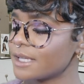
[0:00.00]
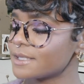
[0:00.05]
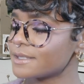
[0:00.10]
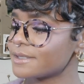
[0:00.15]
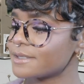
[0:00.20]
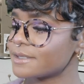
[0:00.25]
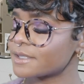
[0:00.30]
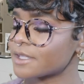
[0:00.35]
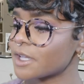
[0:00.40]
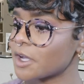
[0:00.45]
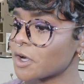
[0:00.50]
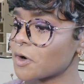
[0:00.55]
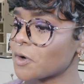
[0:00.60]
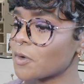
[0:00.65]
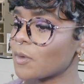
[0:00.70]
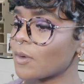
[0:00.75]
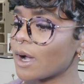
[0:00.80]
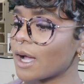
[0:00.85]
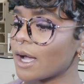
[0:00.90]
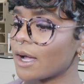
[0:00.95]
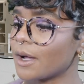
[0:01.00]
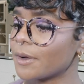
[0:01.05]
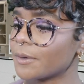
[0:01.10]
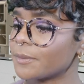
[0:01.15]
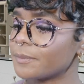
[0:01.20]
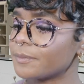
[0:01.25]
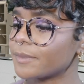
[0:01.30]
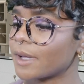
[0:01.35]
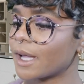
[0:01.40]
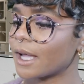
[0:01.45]
So
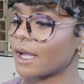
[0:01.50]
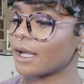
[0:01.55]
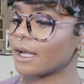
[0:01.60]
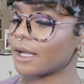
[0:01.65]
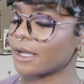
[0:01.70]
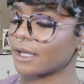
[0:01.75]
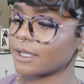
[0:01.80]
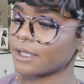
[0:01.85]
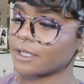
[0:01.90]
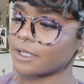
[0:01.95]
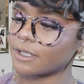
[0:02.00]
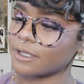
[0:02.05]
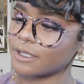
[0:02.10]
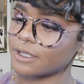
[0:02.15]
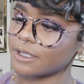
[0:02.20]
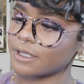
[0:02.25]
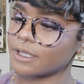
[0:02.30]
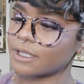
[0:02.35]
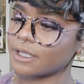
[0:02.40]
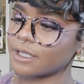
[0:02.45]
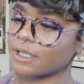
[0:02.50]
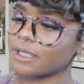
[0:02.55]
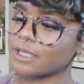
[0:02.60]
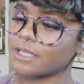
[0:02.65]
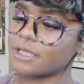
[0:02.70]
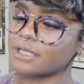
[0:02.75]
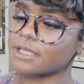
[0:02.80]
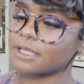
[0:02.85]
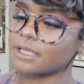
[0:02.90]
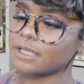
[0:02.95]
I
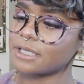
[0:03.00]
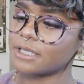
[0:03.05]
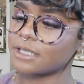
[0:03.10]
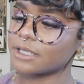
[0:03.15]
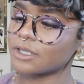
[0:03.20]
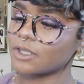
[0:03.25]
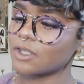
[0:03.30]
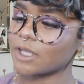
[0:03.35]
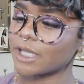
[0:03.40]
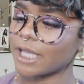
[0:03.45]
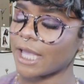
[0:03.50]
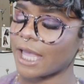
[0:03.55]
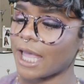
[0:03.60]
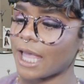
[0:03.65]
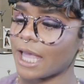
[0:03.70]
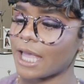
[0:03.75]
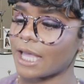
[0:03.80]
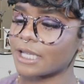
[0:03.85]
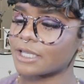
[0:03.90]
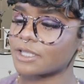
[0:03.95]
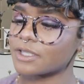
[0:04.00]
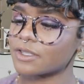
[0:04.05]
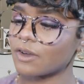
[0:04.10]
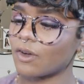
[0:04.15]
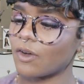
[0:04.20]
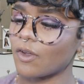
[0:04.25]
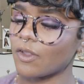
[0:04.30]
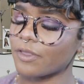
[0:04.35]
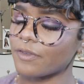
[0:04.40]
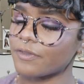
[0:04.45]
did look at
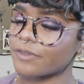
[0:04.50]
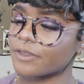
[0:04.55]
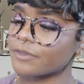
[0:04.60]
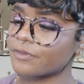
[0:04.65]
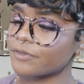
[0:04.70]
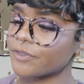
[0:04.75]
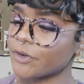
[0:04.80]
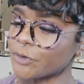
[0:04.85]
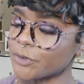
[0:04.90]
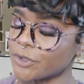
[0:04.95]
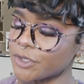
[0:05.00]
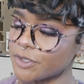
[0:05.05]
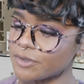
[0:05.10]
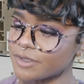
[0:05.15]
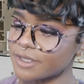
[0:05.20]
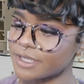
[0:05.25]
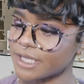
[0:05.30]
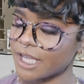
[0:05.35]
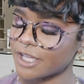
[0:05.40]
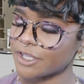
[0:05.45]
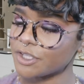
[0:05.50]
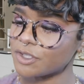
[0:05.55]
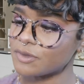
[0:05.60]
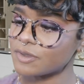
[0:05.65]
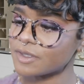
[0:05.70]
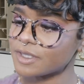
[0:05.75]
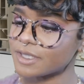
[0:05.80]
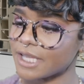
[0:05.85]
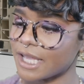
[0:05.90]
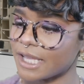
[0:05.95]
all of the photos that you
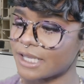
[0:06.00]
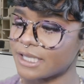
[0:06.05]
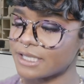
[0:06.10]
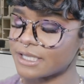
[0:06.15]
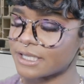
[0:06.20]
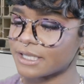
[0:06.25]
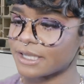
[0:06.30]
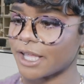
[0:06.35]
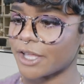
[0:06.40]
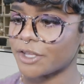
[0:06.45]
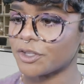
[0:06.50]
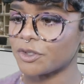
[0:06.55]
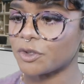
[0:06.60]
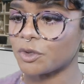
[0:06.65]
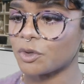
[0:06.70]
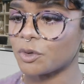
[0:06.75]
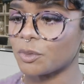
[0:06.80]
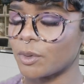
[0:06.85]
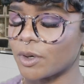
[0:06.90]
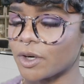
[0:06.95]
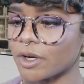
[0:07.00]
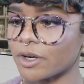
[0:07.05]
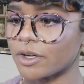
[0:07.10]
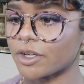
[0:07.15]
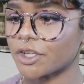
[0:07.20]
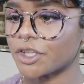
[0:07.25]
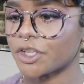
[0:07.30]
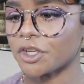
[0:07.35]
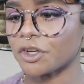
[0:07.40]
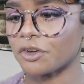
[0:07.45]
sent, that you
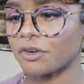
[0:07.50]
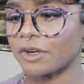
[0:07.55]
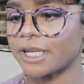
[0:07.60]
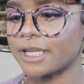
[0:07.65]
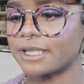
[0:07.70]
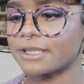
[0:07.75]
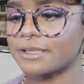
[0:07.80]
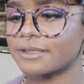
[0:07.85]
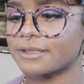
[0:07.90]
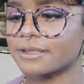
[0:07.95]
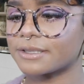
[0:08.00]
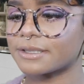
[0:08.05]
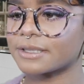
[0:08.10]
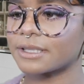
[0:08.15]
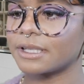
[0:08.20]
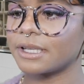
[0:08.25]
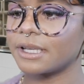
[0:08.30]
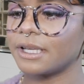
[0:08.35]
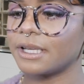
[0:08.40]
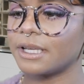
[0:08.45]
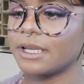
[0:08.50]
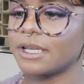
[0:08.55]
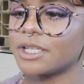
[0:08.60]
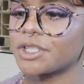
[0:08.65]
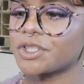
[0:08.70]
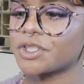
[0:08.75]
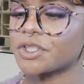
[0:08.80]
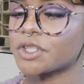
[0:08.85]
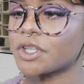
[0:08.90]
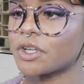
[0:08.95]
were curious
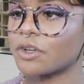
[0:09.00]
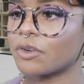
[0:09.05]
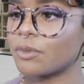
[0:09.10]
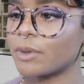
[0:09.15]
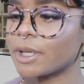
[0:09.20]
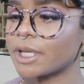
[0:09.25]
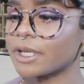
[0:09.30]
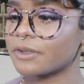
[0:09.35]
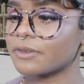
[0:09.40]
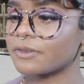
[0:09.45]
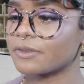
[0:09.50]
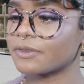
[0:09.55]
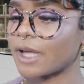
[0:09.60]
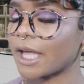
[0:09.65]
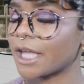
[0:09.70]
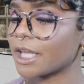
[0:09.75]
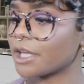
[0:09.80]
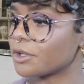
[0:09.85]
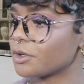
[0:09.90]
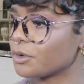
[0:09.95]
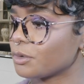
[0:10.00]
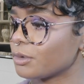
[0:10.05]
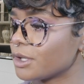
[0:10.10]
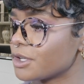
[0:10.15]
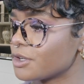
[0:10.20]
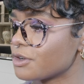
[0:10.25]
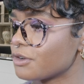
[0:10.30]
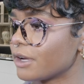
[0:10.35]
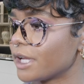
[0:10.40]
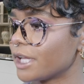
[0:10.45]
to know if I could
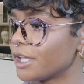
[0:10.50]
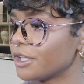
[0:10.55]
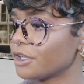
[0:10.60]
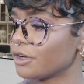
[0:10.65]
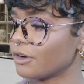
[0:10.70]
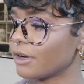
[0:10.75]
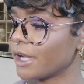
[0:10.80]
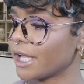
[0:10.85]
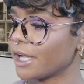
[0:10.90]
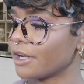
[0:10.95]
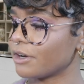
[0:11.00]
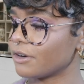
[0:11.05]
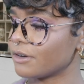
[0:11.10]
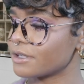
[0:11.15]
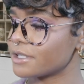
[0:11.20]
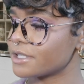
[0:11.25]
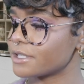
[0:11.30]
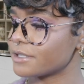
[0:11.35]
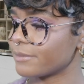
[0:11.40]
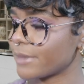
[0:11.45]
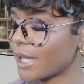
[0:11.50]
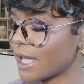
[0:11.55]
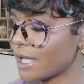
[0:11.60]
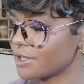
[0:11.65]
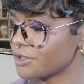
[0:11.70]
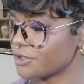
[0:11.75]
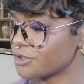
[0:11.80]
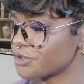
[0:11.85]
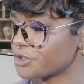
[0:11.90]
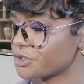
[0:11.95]
recreate your hair to
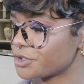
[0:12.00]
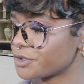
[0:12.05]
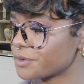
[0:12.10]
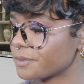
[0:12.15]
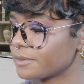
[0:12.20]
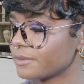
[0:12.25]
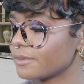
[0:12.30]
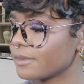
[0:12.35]
match.